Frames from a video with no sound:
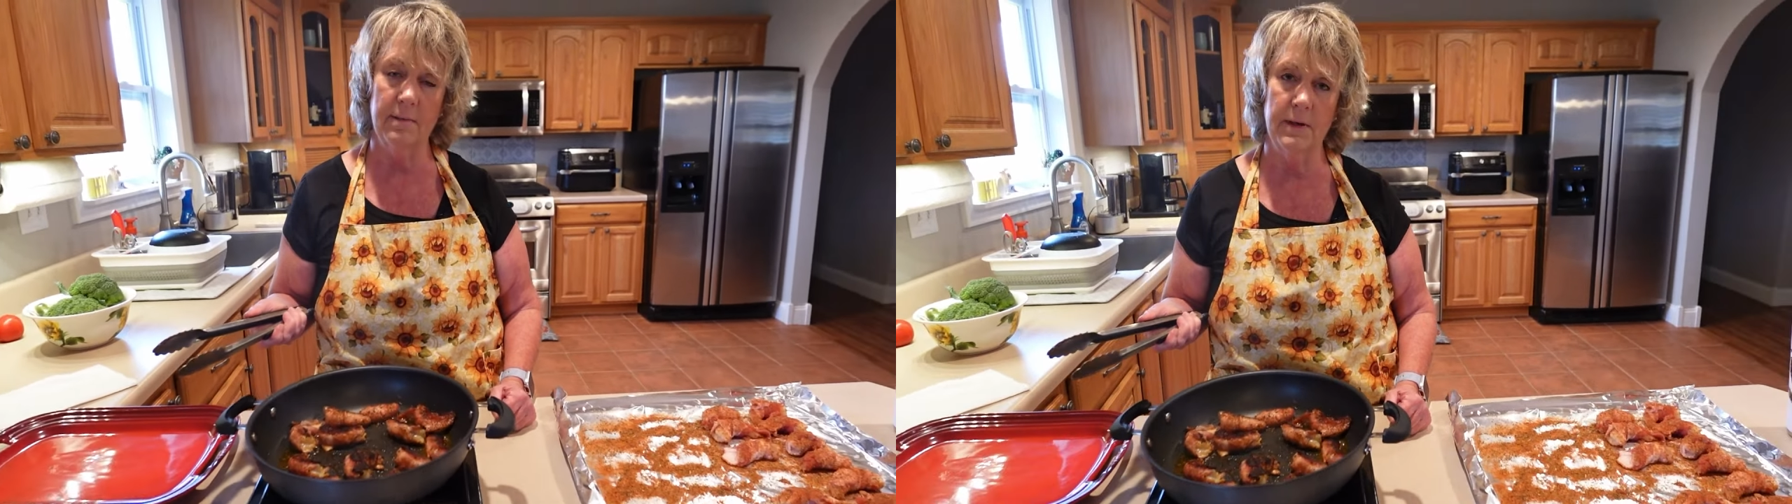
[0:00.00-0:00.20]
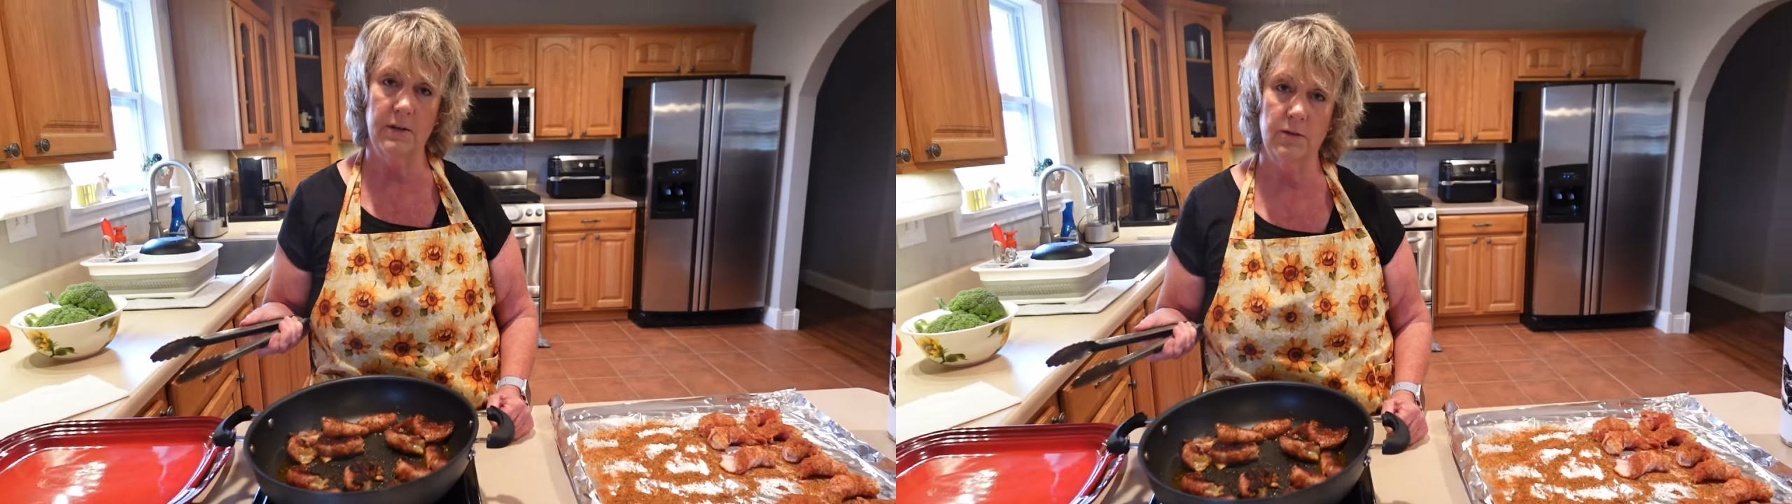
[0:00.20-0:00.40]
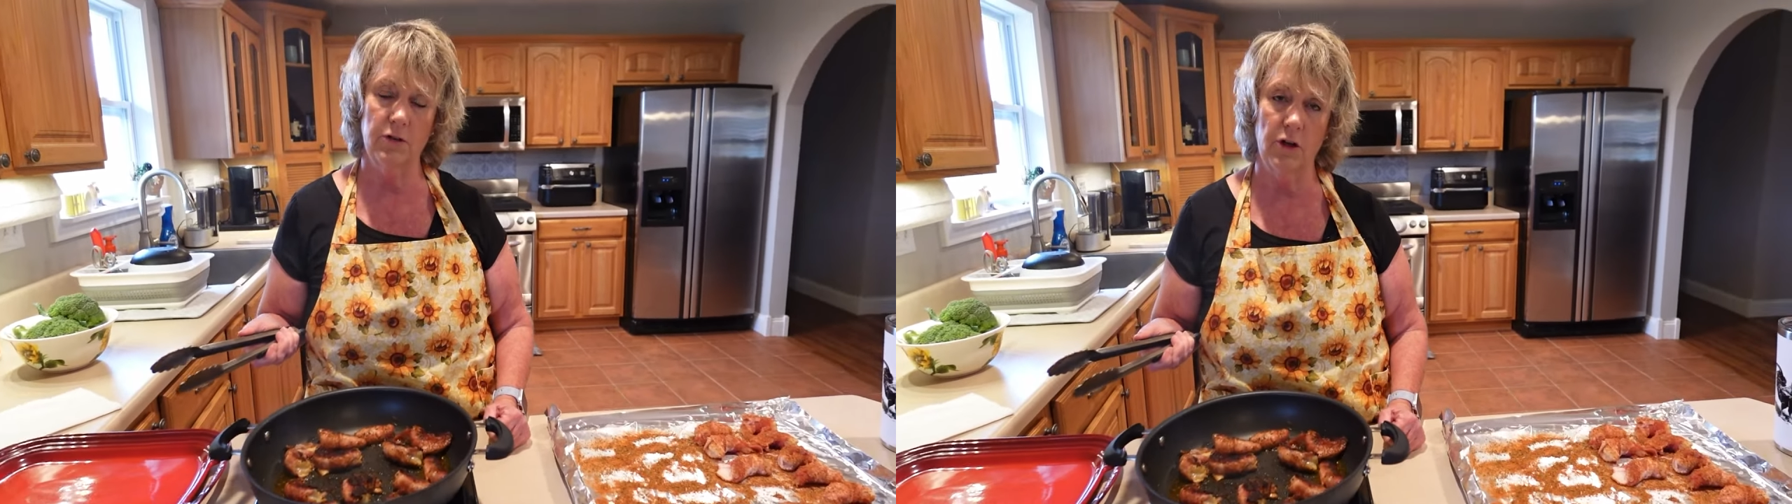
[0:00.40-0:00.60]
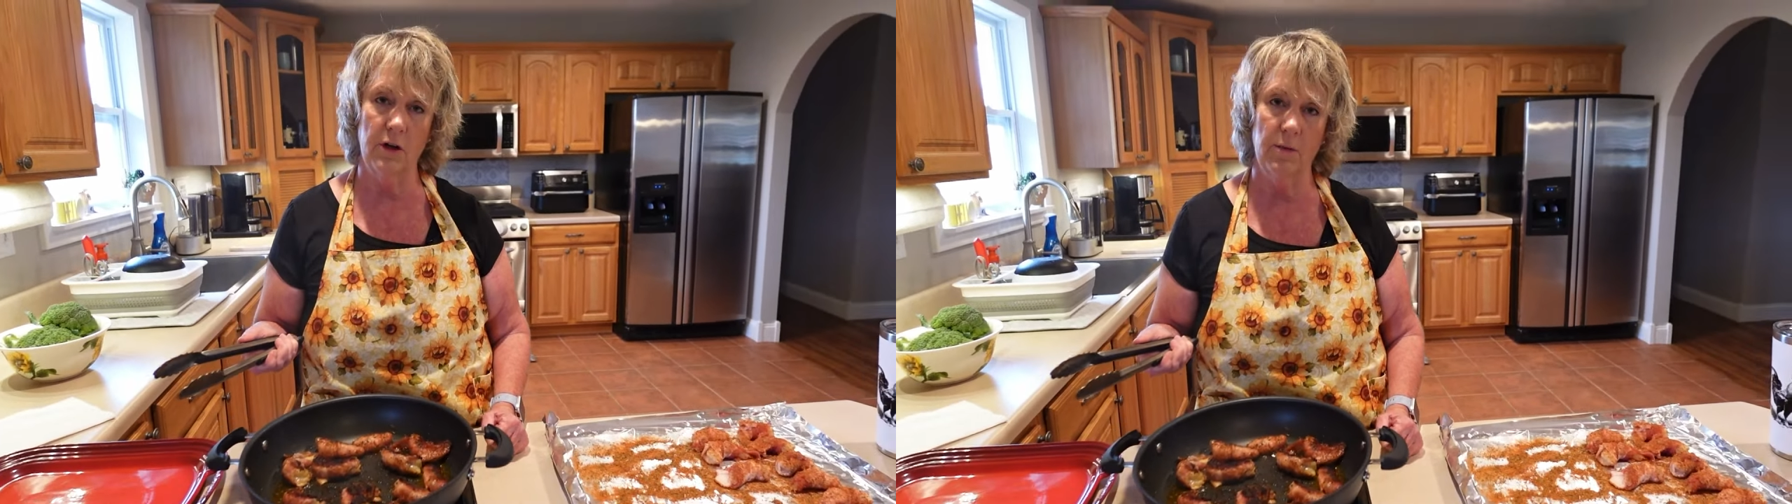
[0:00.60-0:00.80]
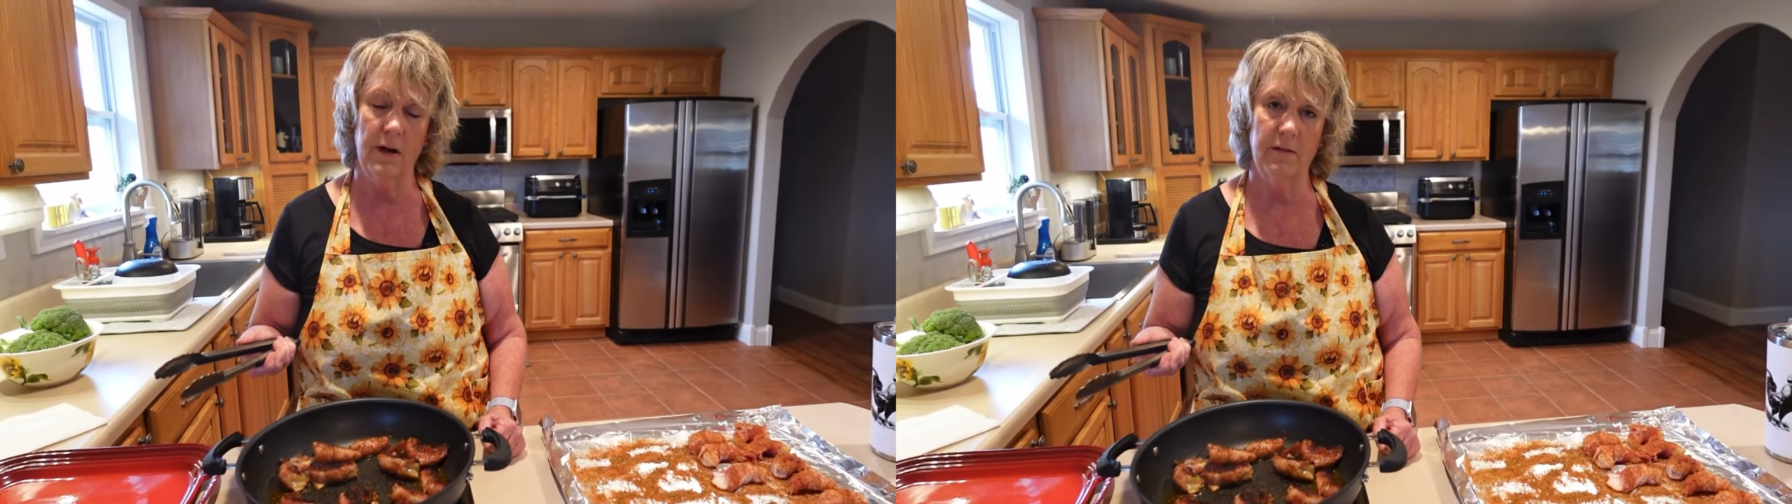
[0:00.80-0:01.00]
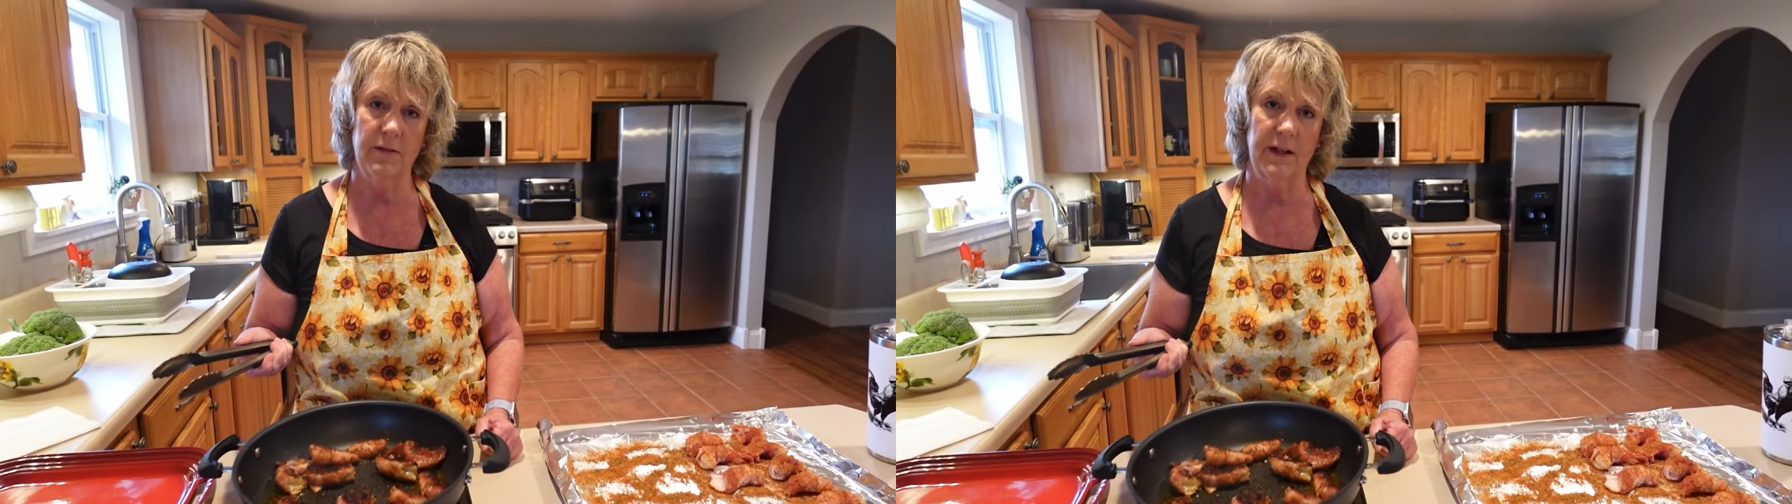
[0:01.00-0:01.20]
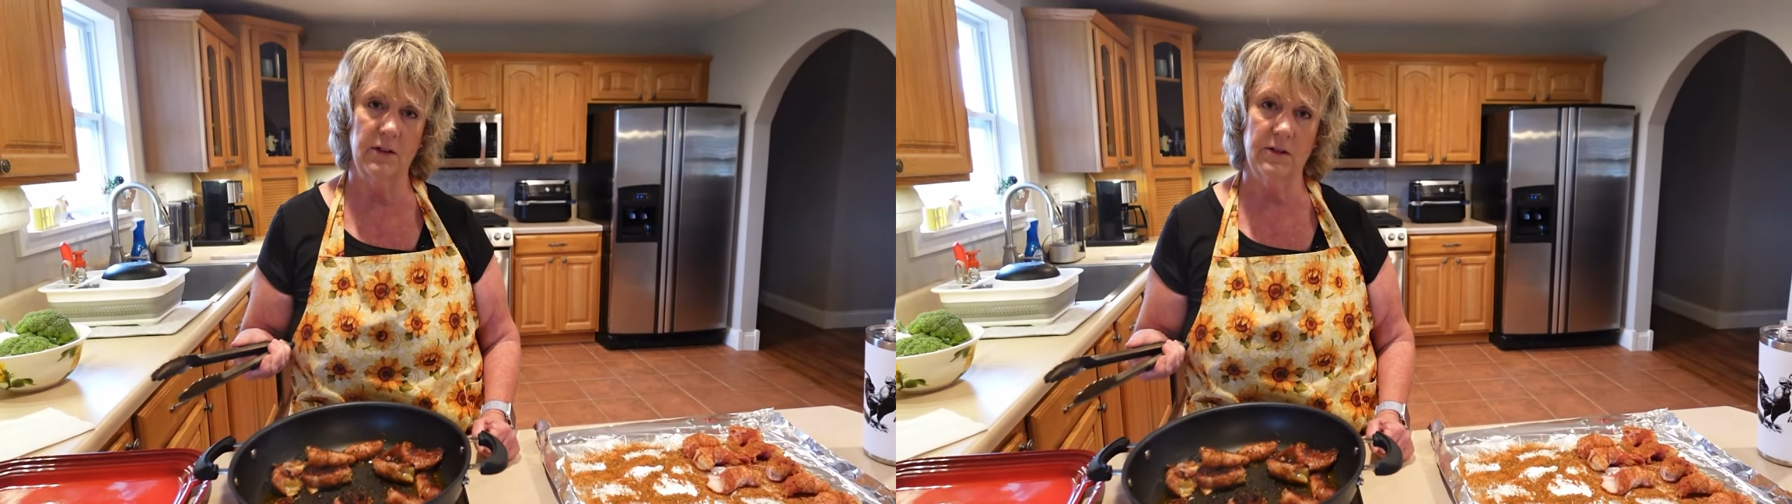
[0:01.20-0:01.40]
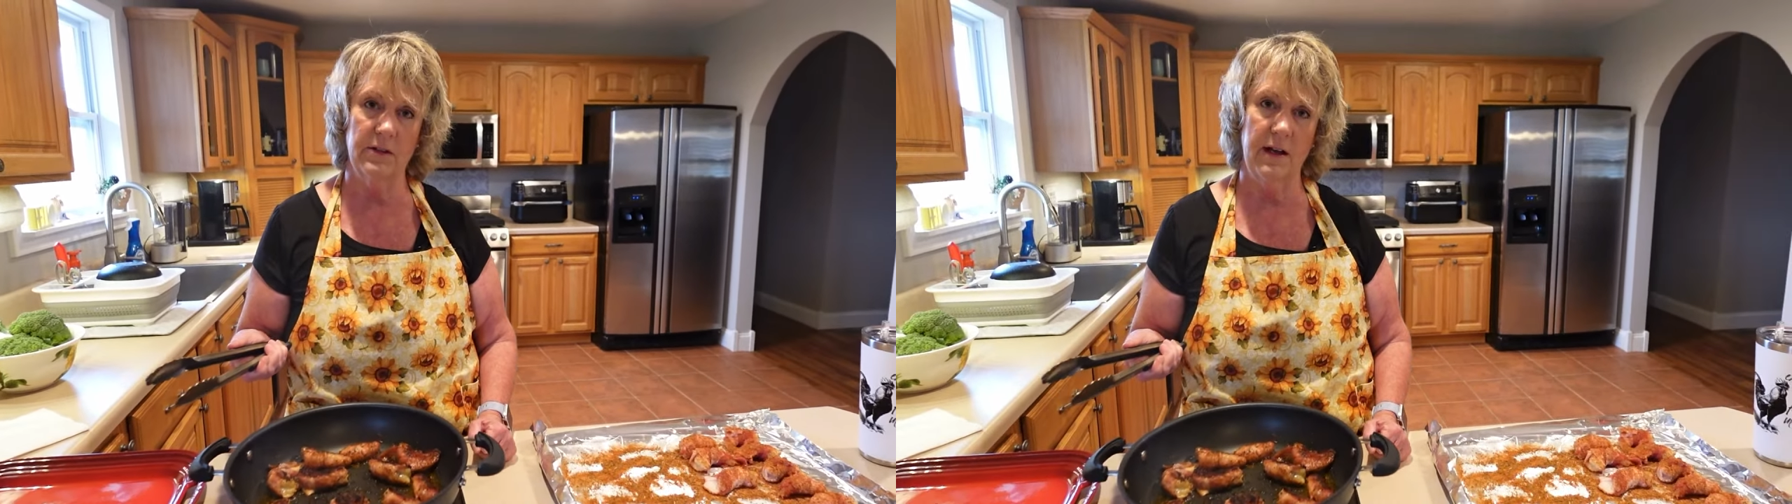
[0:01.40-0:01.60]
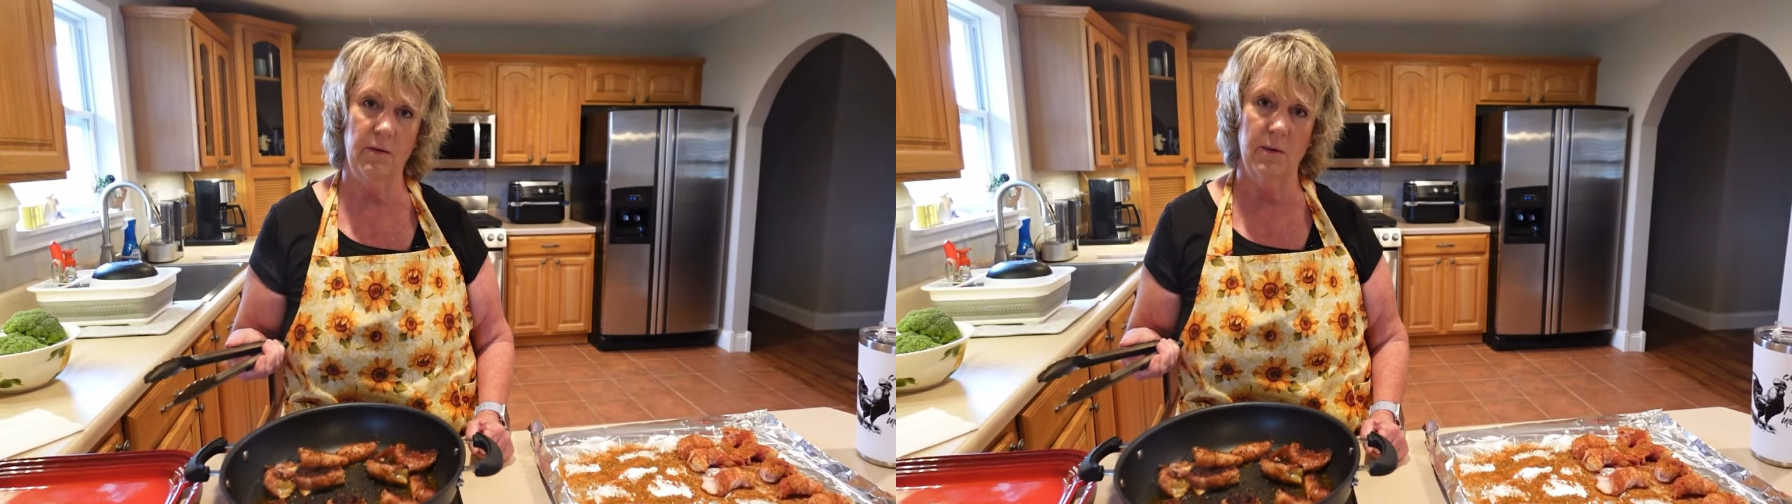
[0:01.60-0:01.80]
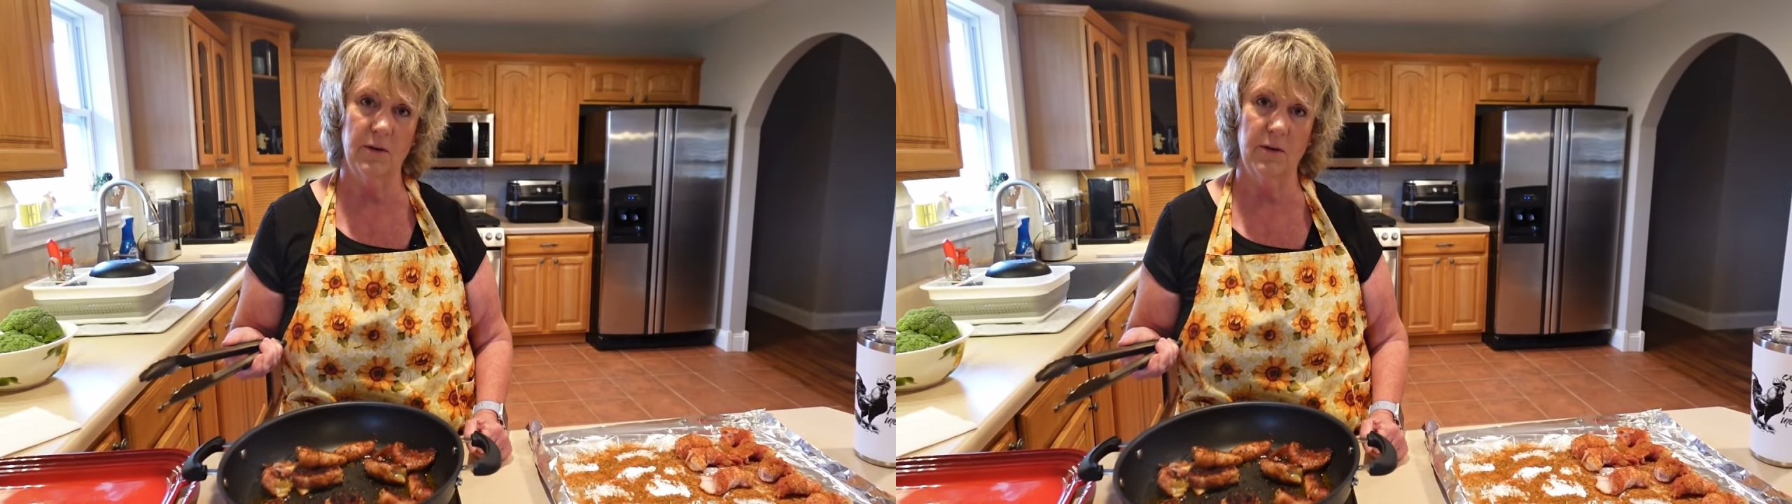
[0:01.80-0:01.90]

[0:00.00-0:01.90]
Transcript: them and show you what everything looks like when